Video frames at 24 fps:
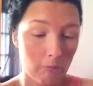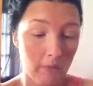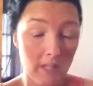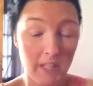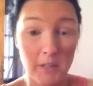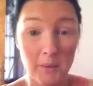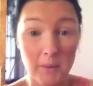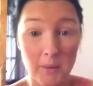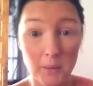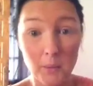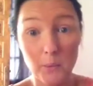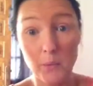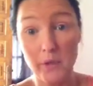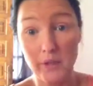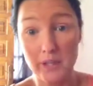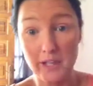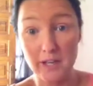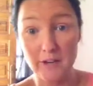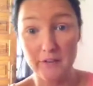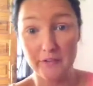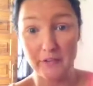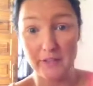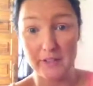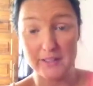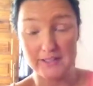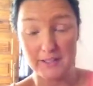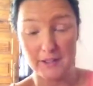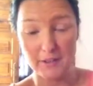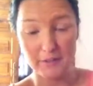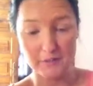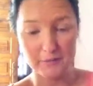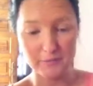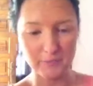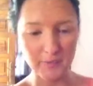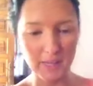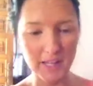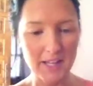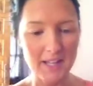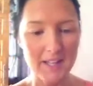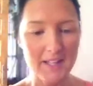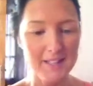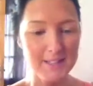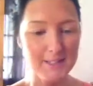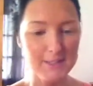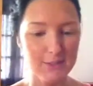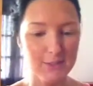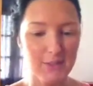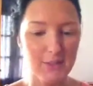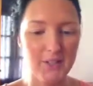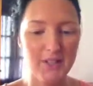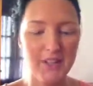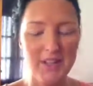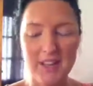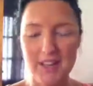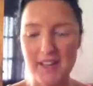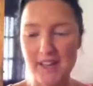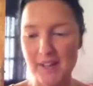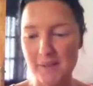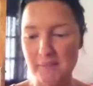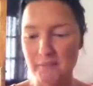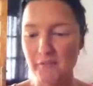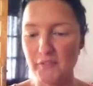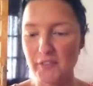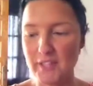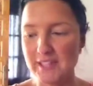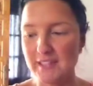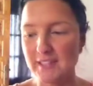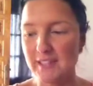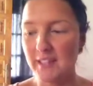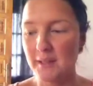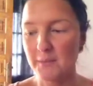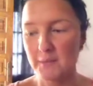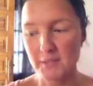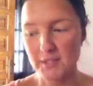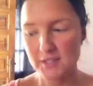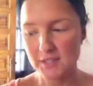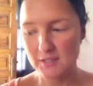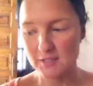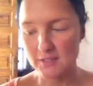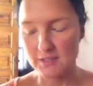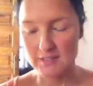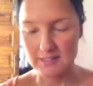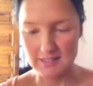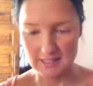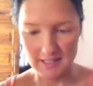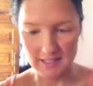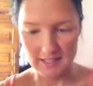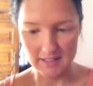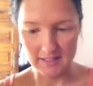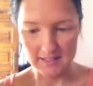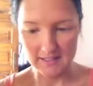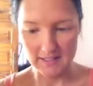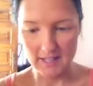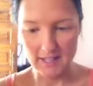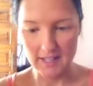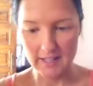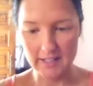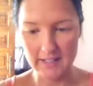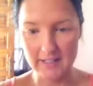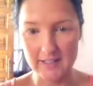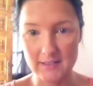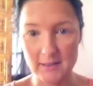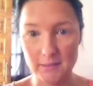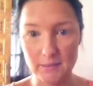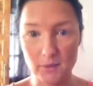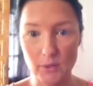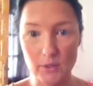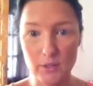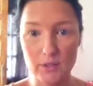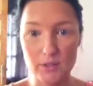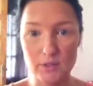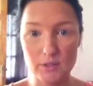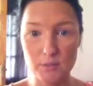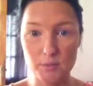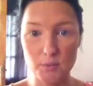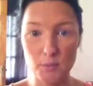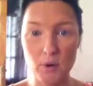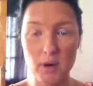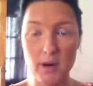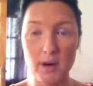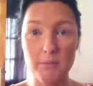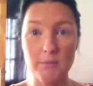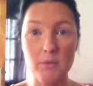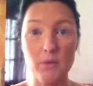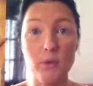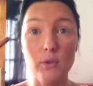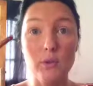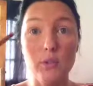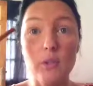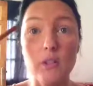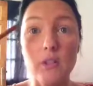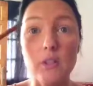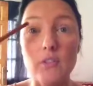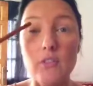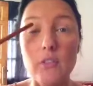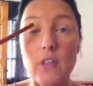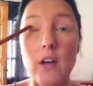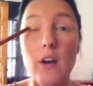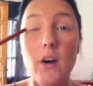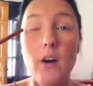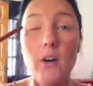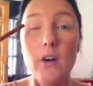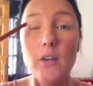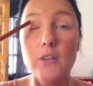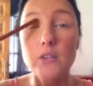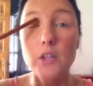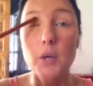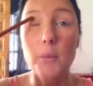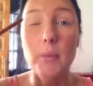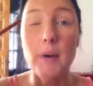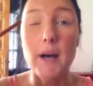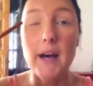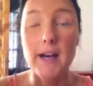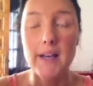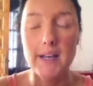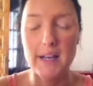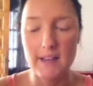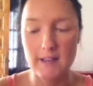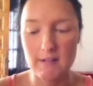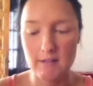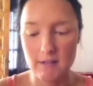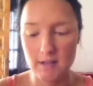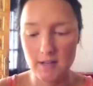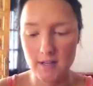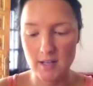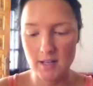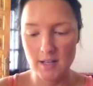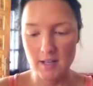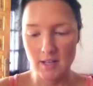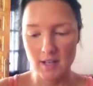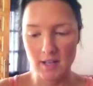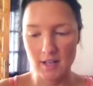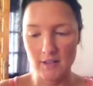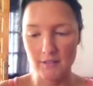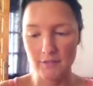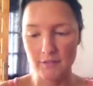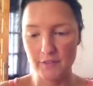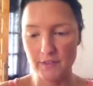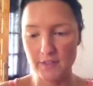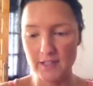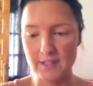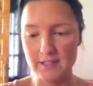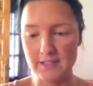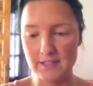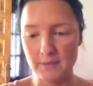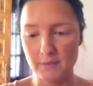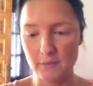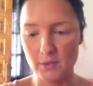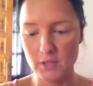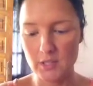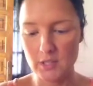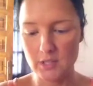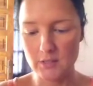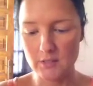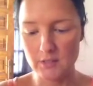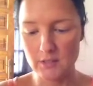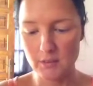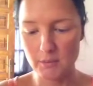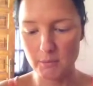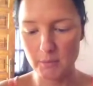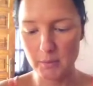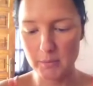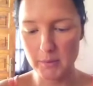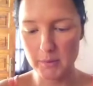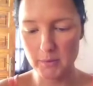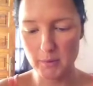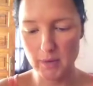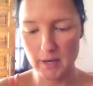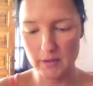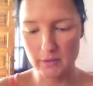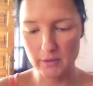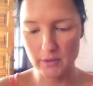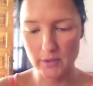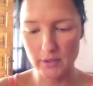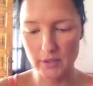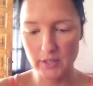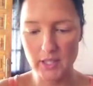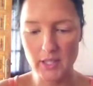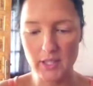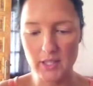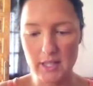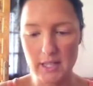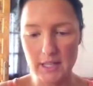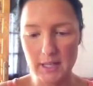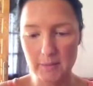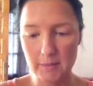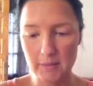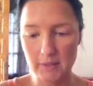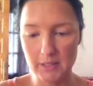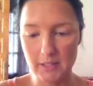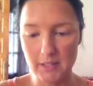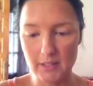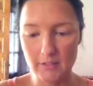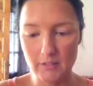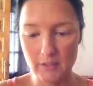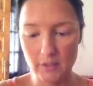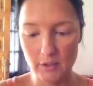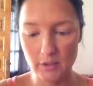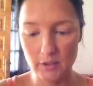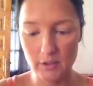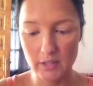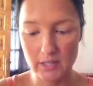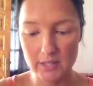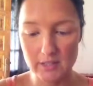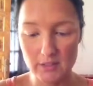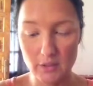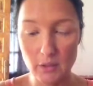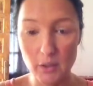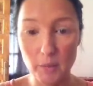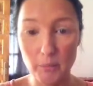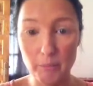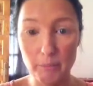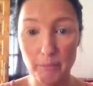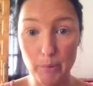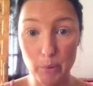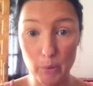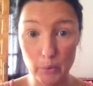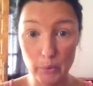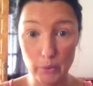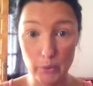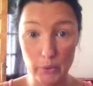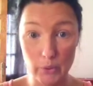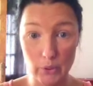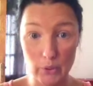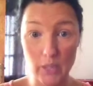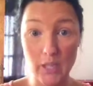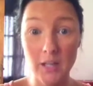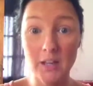Anyway, work it out for yourself. So, first thing I'm going to do to start this eye is I'm going to just prime the whole of the top eye area. And for this, I'm going to use the Bobbi Brown colour, and I believe the colour is called Bone.